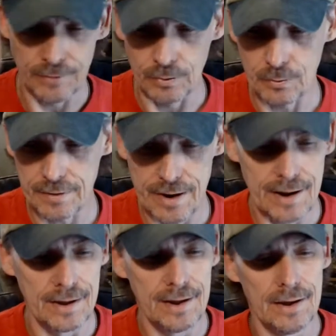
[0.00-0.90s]
don't know where they're
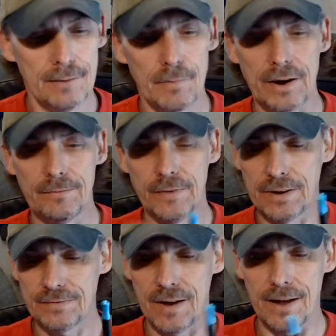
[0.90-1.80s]
at. But it
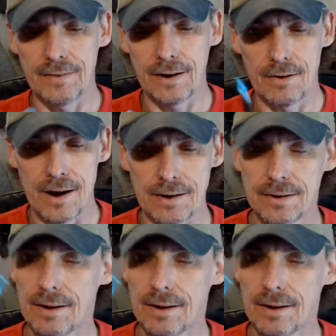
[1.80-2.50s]
fits fine. They're great.